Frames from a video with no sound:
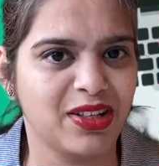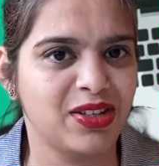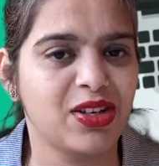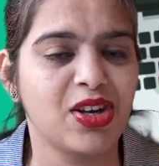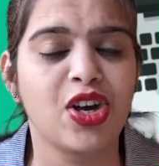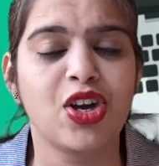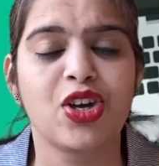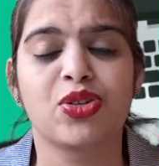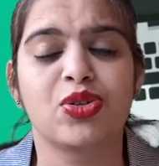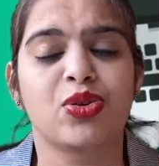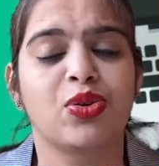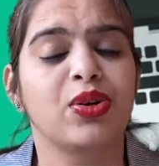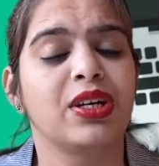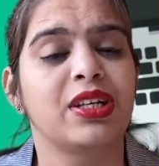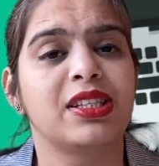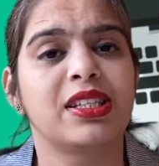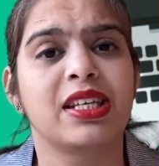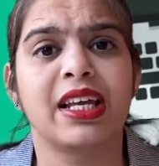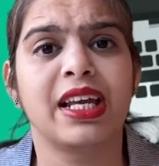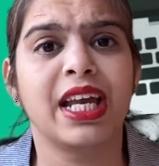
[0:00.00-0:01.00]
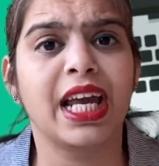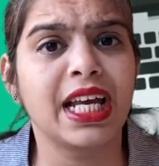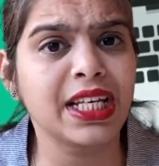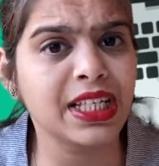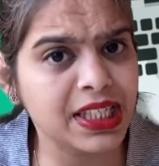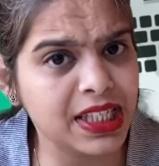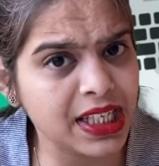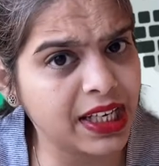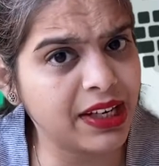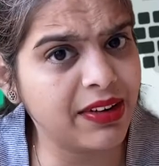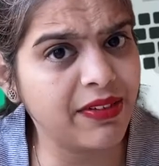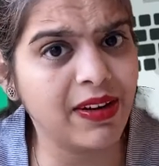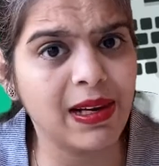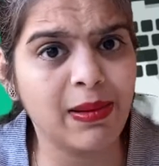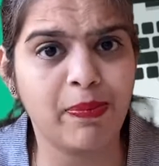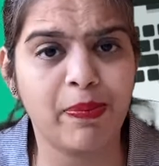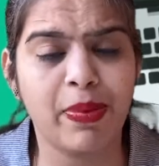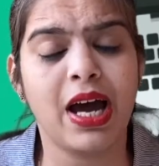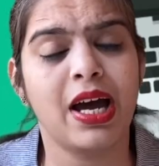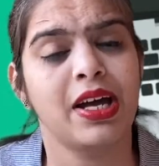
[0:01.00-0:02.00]
So it's an integral
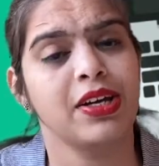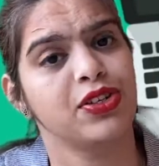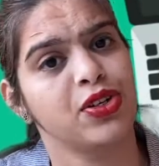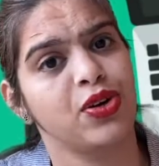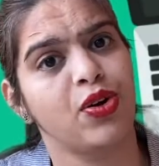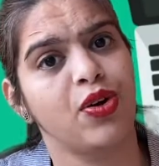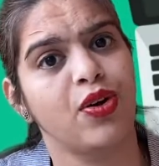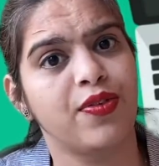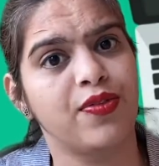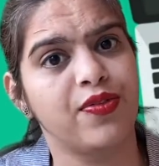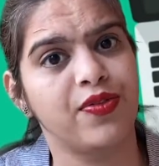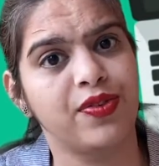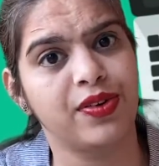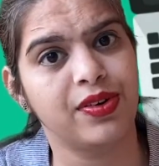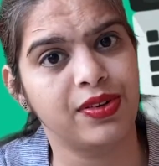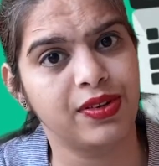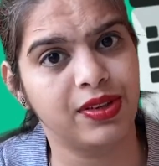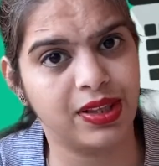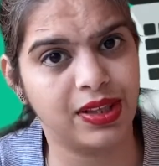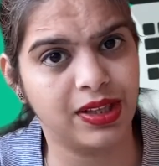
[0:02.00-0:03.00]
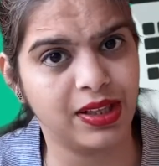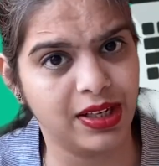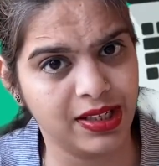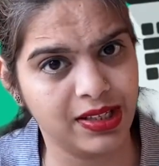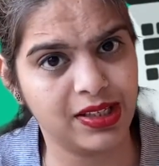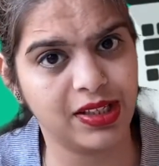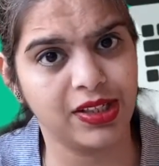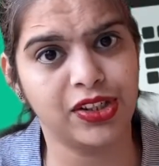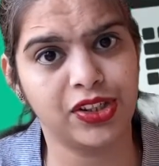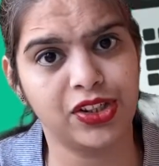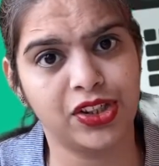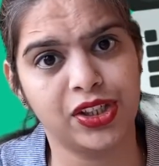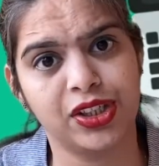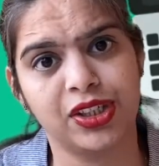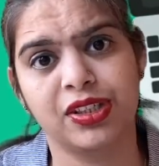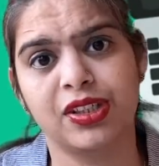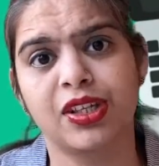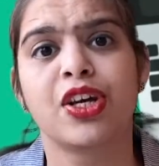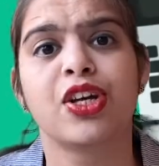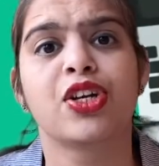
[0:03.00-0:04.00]
part of researchers
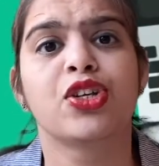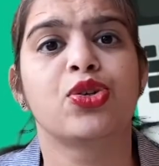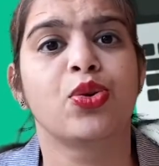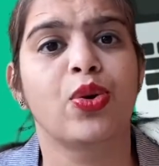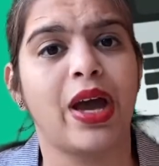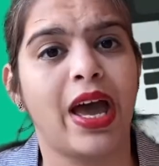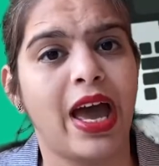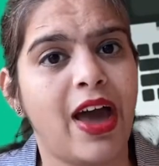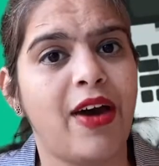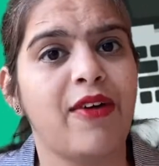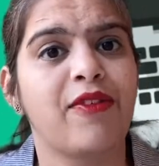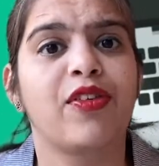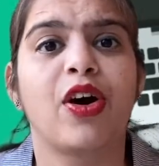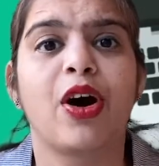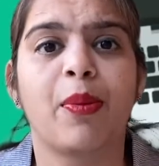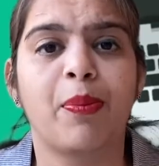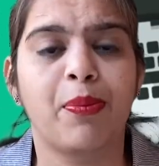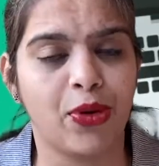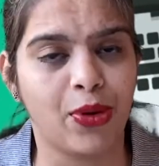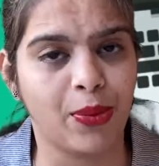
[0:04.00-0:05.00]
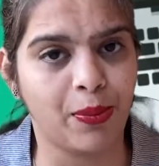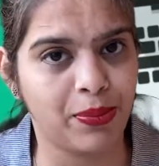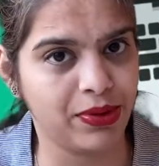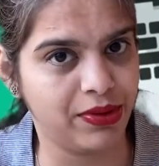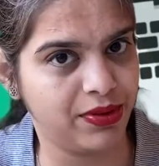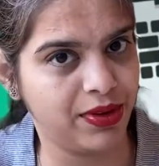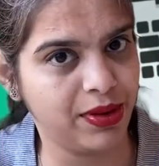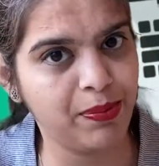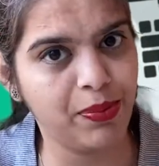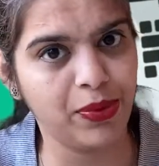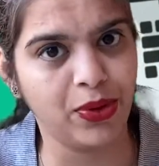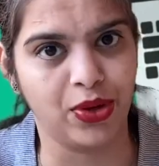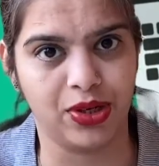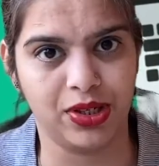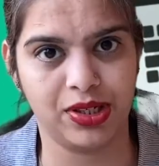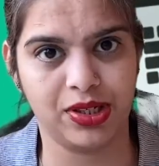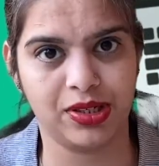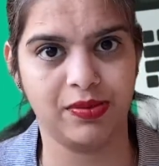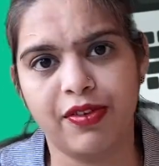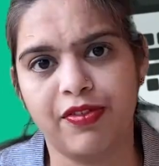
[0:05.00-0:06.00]
to have a proper report.
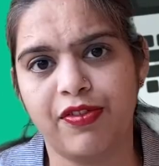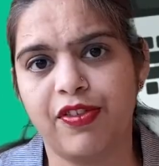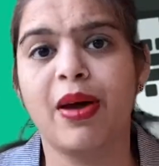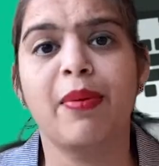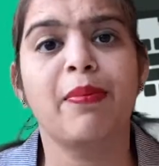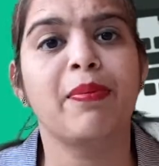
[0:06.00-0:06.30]
From my